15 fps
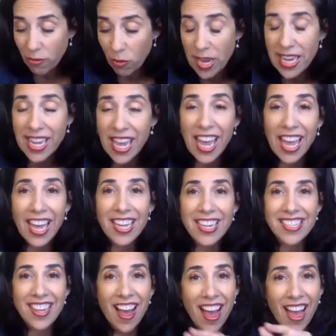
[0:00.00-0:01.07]
we can't
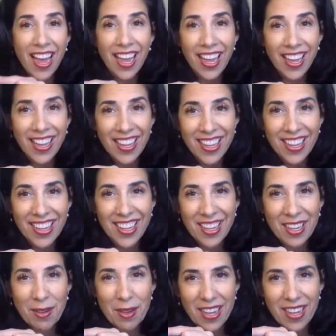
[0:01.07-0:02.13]
tie
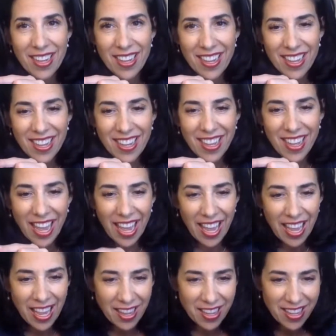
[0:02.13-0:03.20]

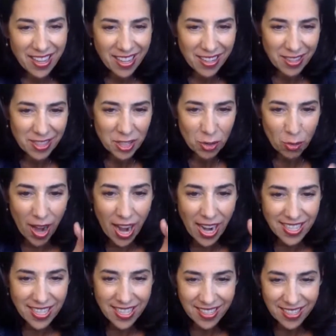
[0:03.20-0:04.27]
a
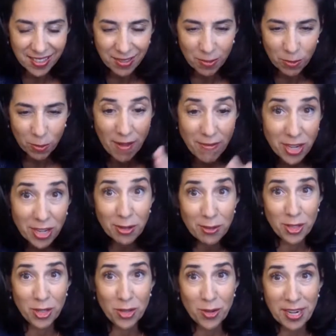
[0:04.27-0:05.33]
direct revenue
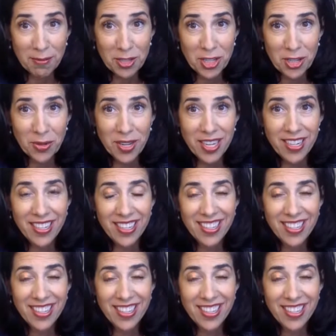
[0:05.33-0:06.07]
stream to it,